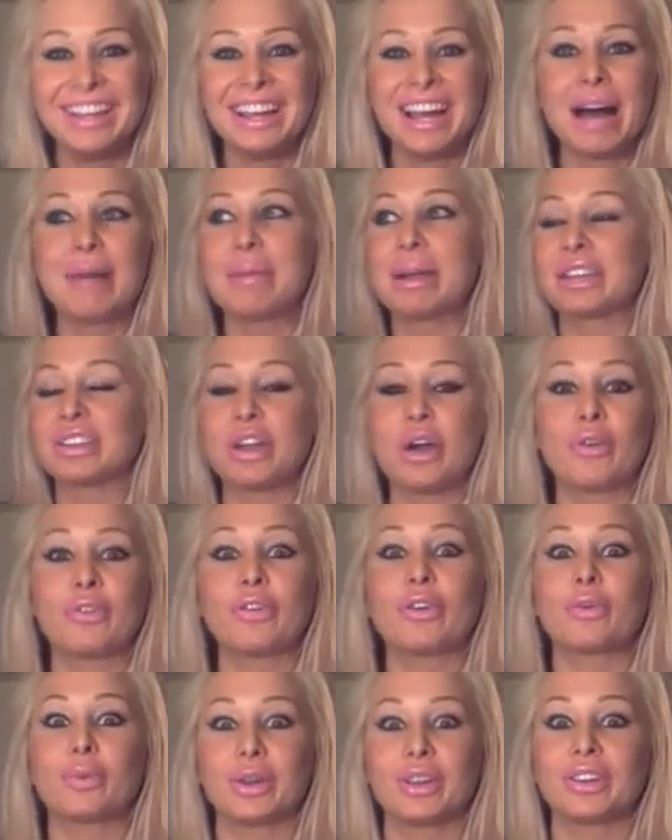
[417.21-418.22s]
I'm like, "No,
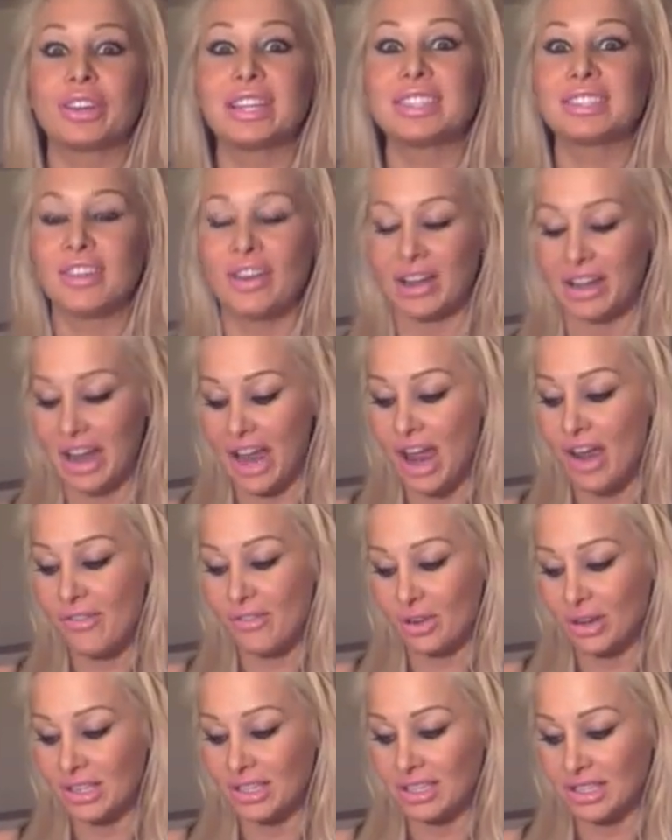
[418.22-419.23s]
for real. It's on
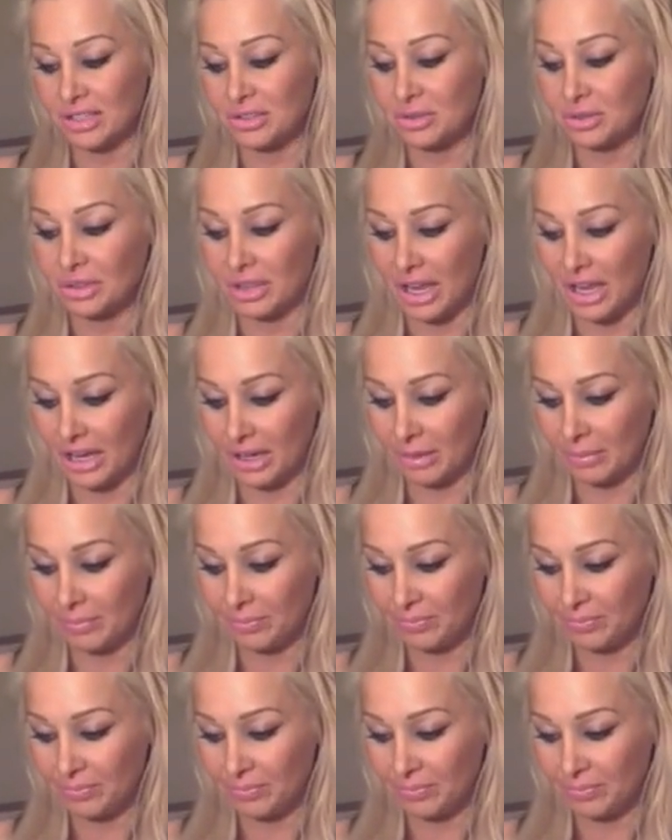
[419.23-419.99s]
every single thing."